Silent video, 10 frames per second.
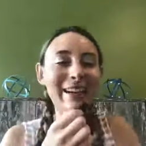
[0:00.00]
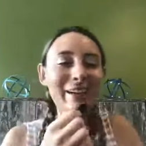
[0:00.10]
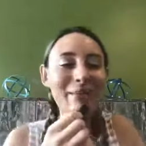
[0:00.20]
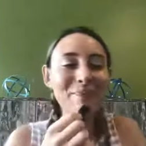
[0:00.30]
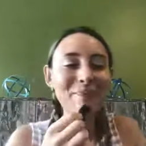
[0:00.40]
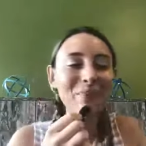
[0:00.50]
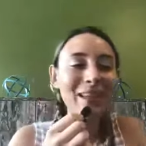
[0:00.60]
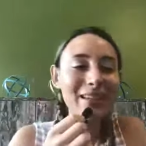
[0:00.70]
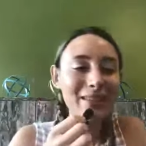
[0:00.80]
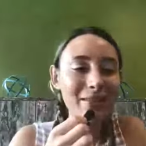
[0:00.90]
um,
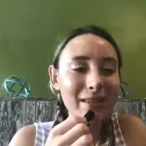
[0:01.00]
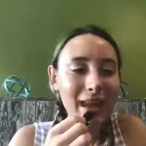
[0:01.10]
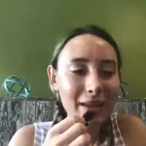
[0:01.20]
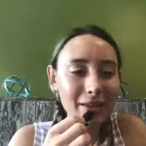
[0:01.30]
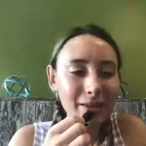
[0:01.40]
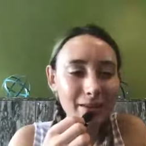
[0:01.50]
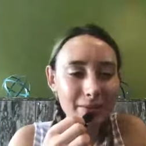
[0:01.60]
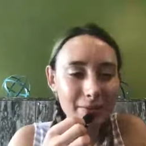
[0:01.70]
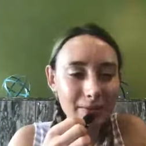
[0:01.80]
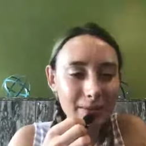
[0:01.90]
so yeah, you're a
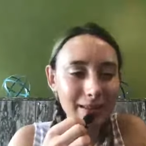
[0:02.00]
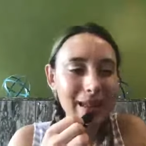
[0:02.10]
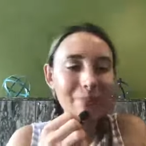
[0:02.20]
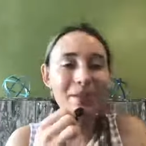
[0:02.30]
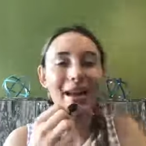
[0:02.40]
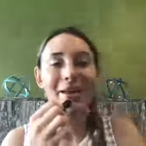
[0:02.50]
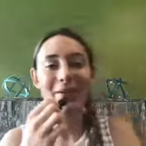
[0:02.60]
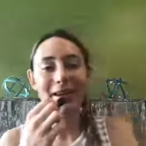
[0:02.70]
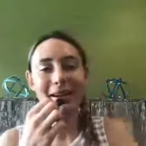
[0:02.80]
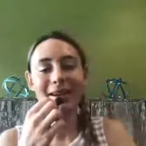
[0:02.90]
little. Yeah, I
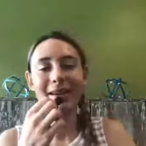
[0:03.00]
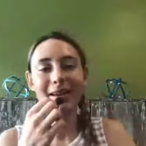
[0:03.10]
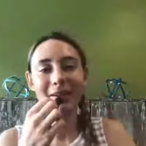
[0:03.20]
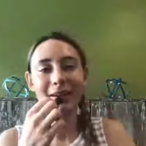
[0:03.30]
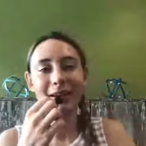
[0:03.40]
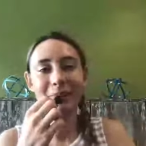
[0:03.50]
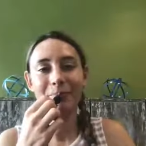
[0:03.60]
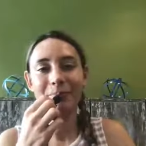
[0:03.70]
agree. I agree.